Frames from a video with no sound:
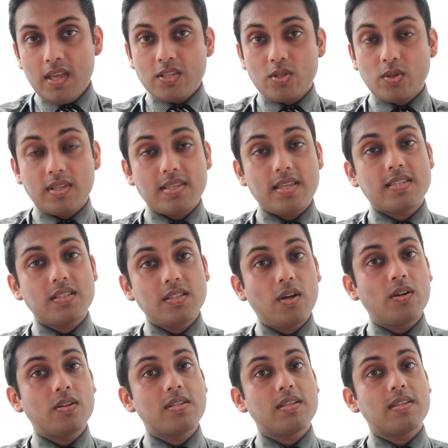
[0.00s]
So this is
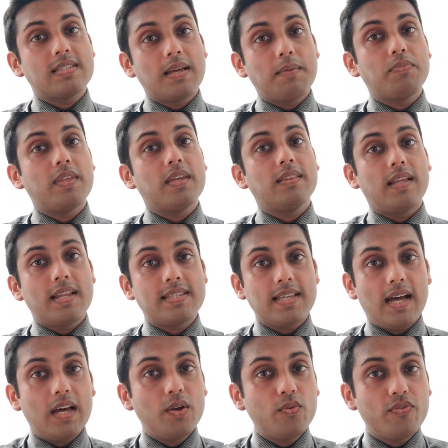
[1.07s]
not something that is
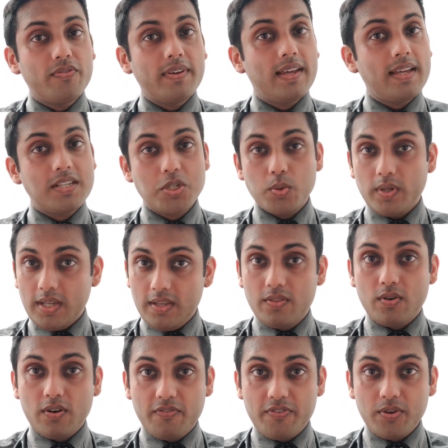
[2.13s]
unfair to
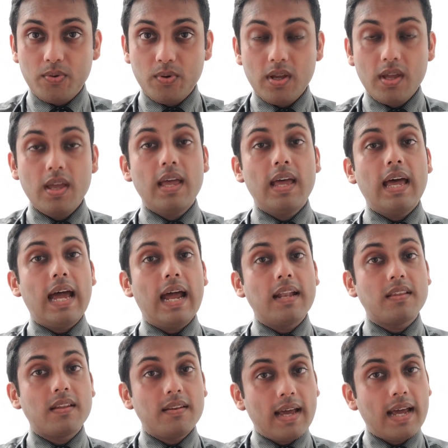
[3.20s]
either of you.
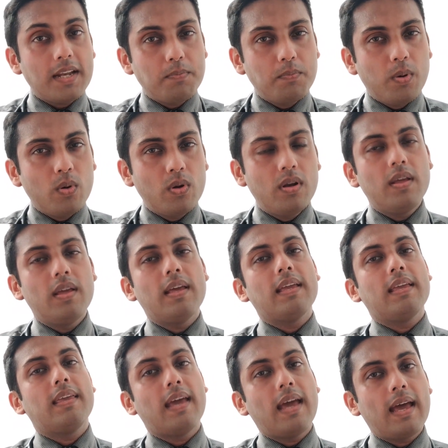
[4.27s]
And the NAT board
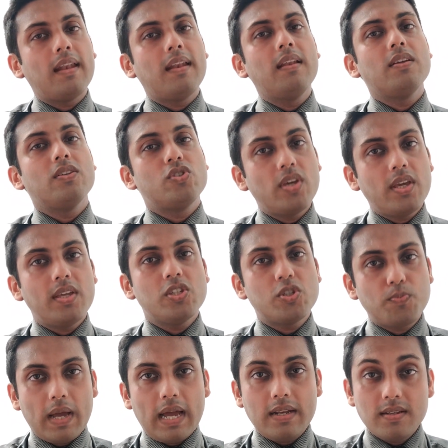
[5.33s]
can
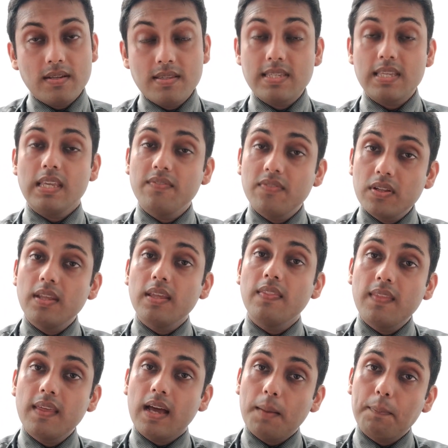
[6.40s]
change patterns even
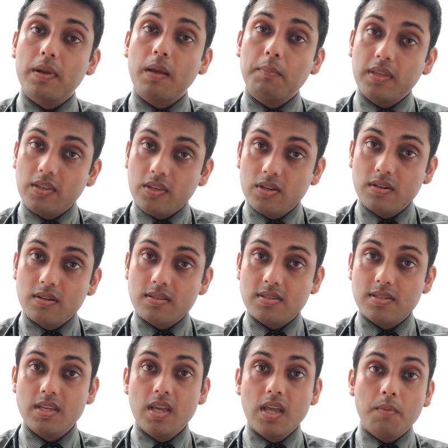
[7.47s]
in the upcoming years,
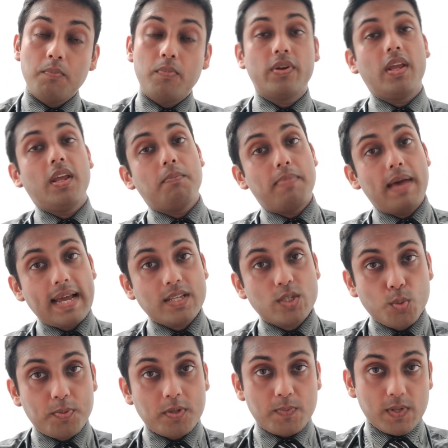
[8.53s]
bringing back
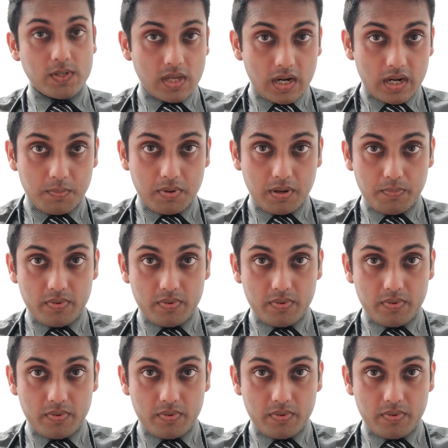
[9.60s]
super speciality